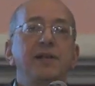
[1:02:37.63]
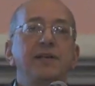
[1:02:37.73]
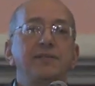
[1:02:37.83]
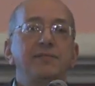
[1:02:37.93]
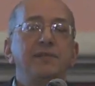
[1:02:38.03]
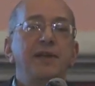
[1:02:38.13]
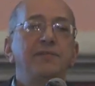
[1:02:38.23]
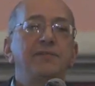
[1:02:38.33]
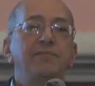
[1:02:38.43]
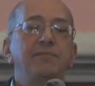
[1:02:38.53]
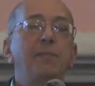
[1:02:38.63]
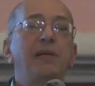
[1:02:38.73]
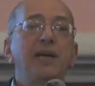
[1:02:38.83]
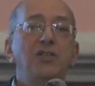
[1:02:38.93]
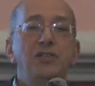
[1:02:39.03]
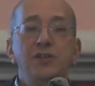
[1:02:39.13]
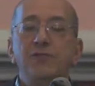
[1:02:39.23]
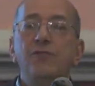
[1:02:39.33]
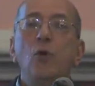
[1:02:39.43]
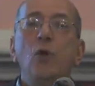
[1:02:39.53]
his, his publication is
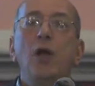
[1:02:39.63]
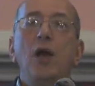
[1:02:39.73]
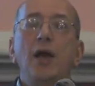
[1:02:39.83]
full,